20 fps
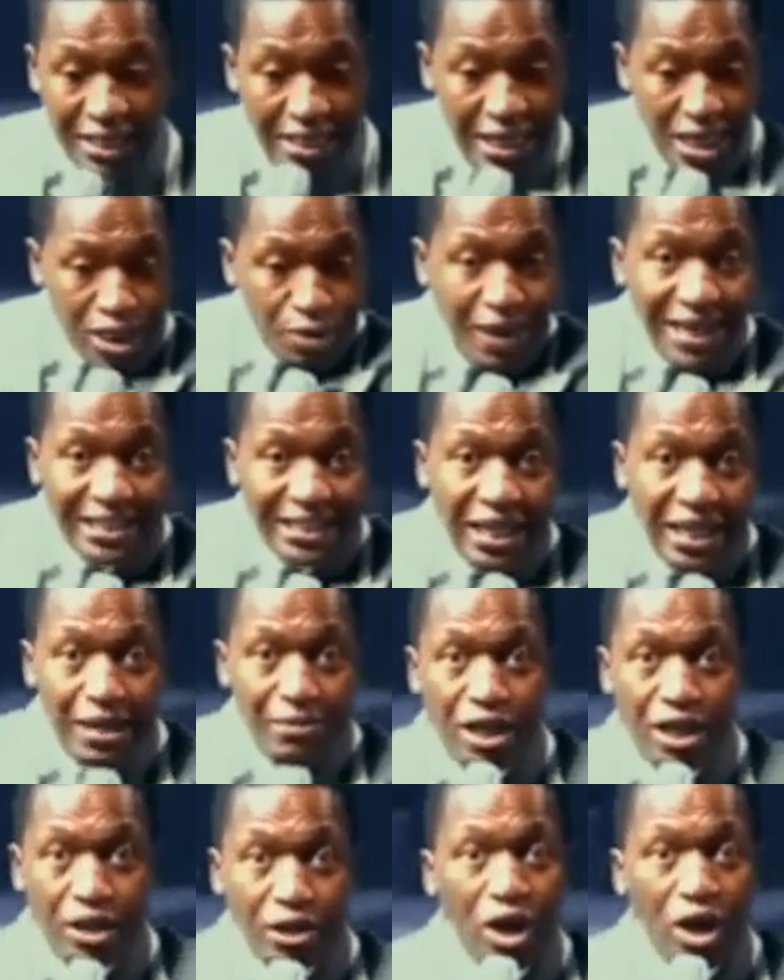Here's my 10
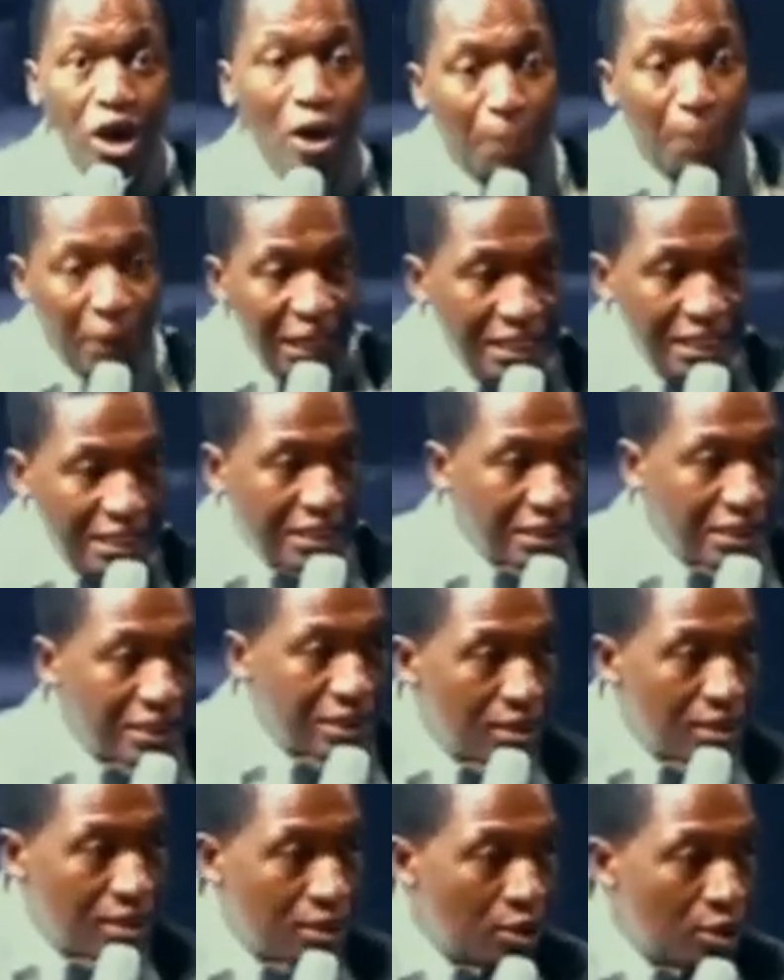million. Please,
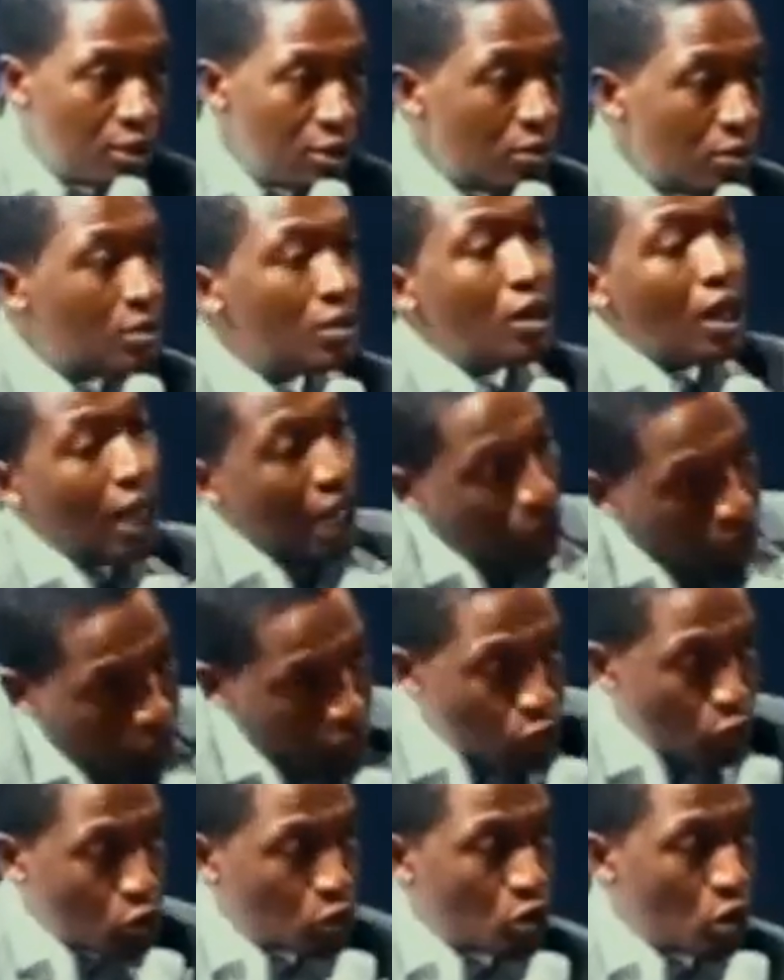I
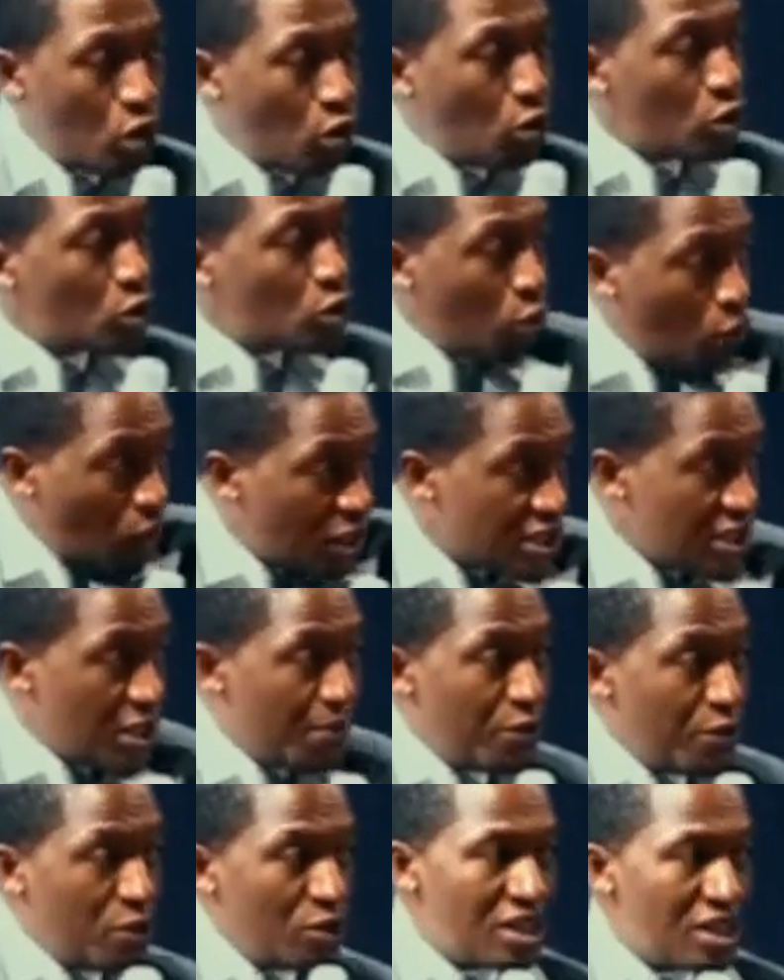want to sow towards the
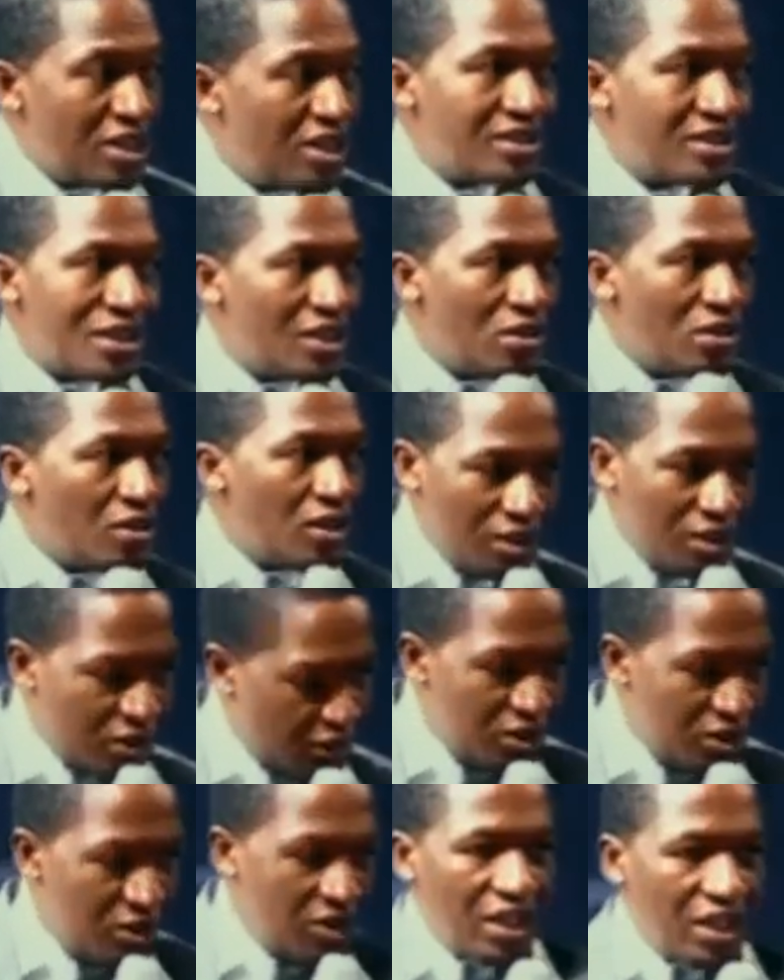building. He said, no, I
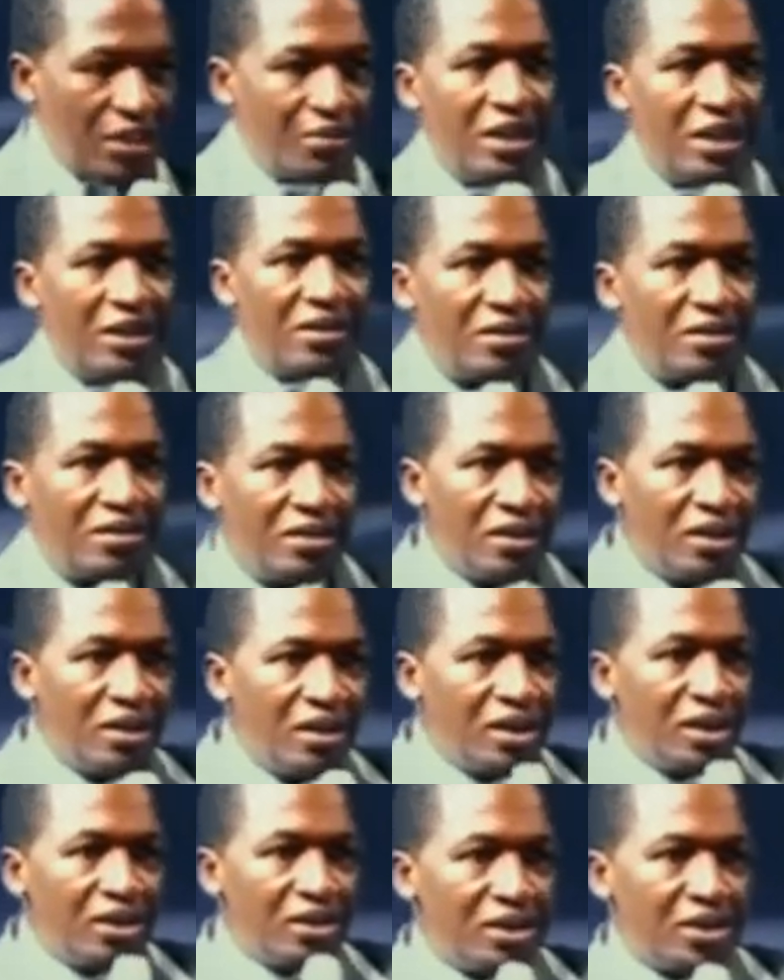don't need your 10 million.
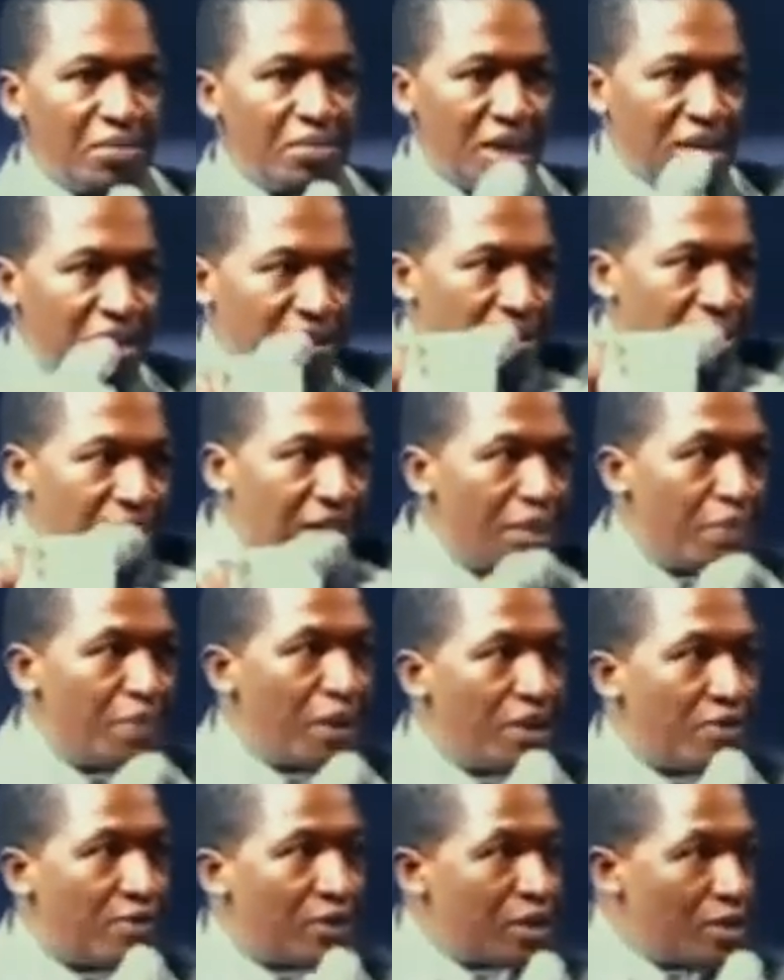The money is already
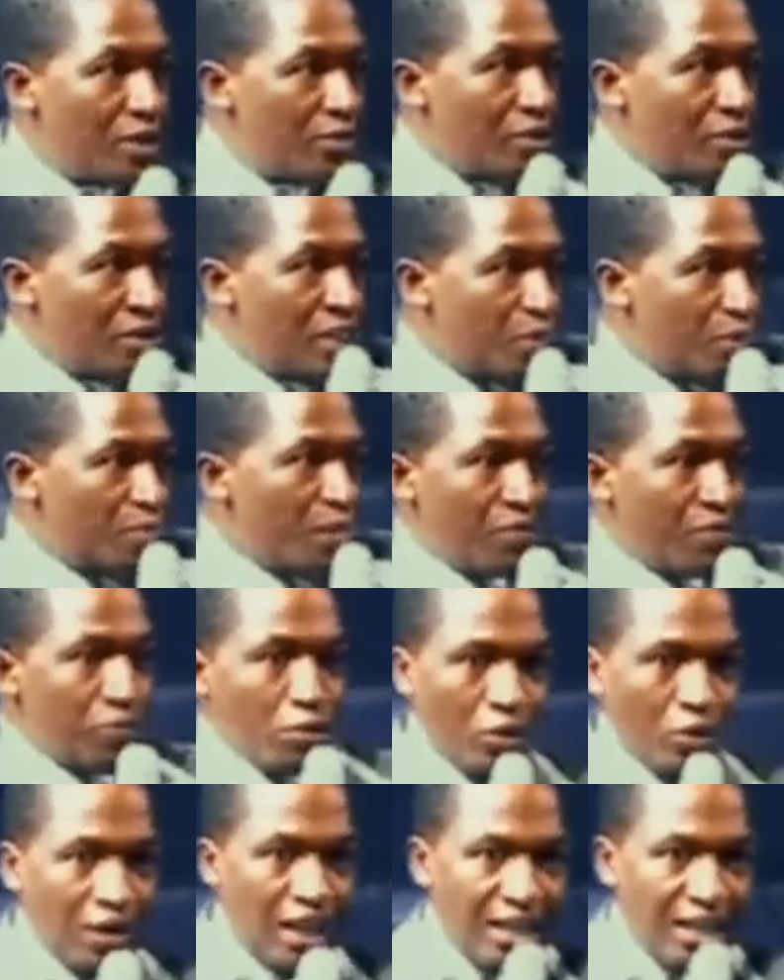paid for. The building is paid for.
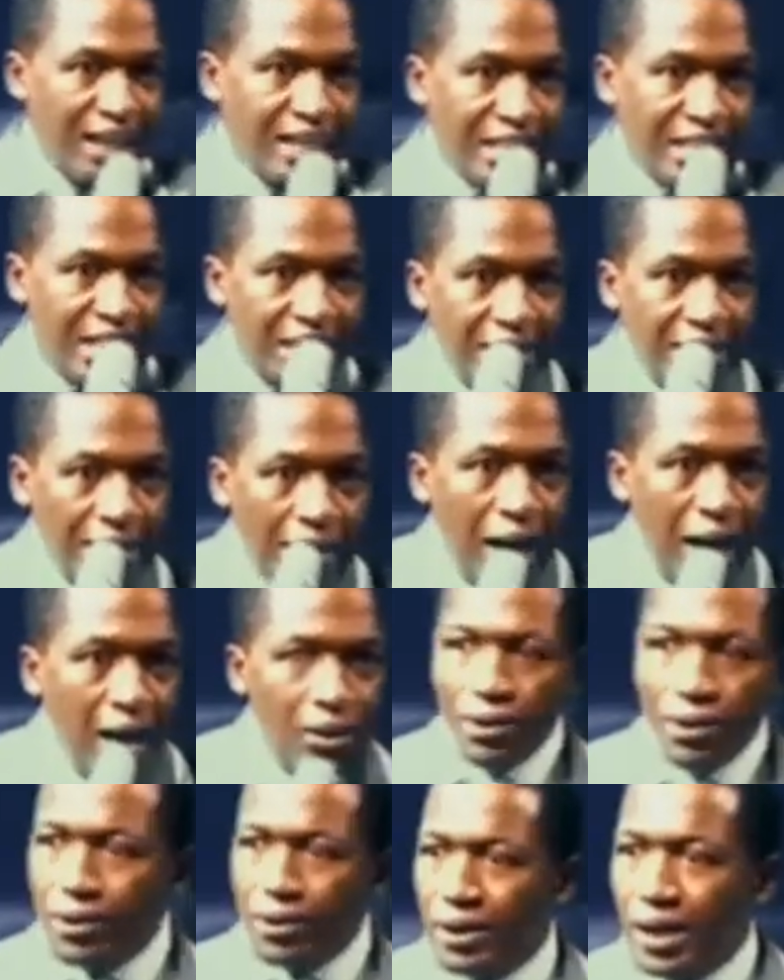You can't add anything now.
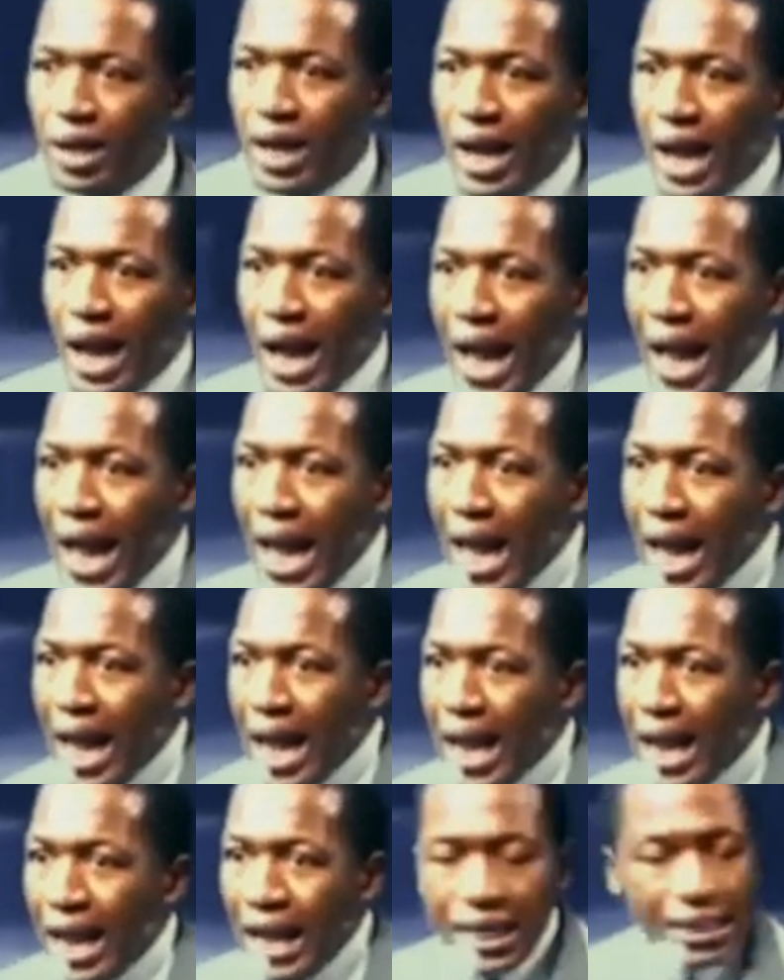Huh?
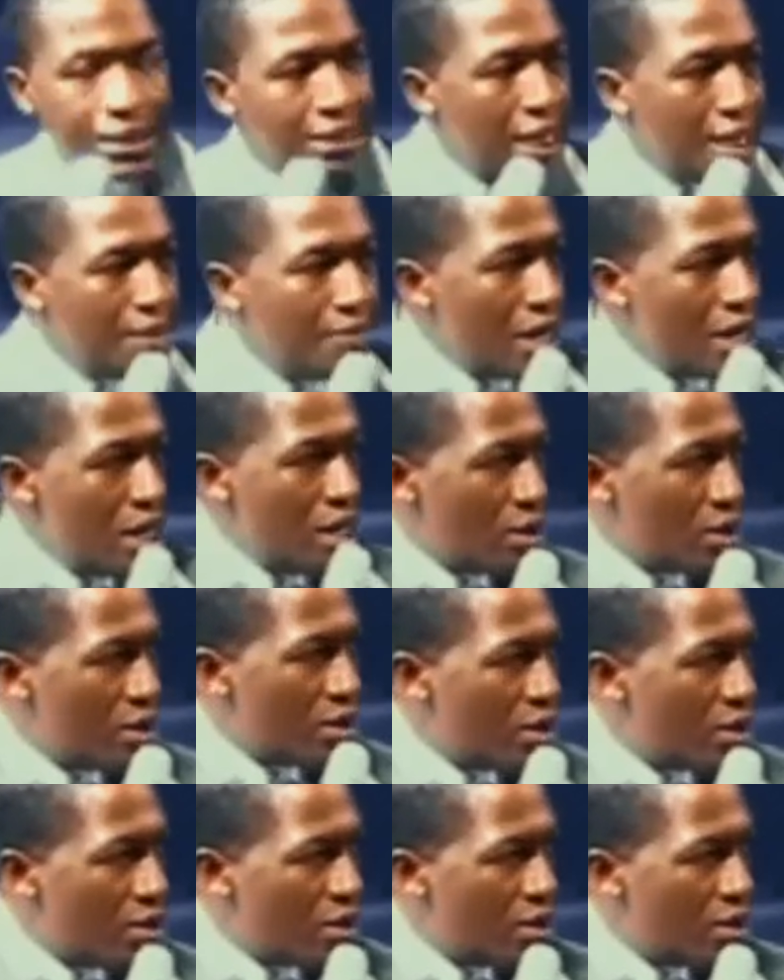10 million.